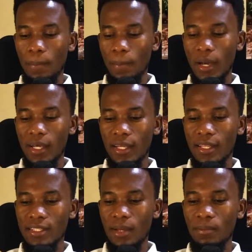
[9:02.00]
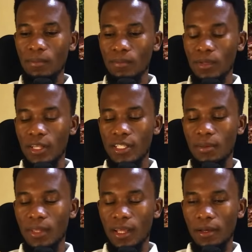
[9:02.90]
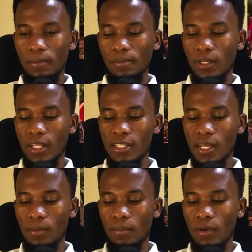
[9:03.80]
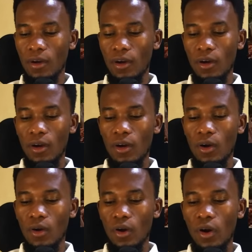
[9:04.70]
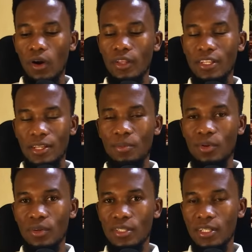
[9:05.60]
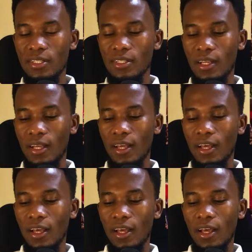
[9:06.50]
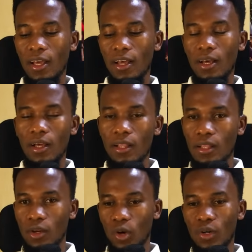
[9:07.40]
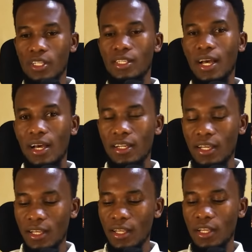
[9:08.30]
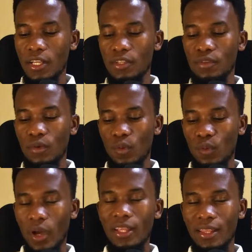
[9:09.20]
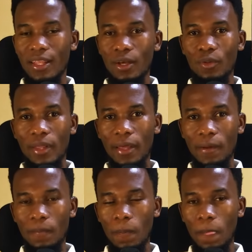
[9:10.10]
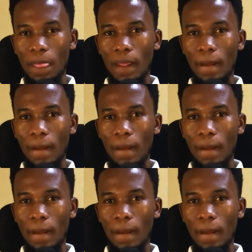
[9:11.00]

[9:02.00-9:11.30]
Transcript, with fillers: But in the same, in the same thing, in the same, uh, in the same process, Congress Dad is right there with him,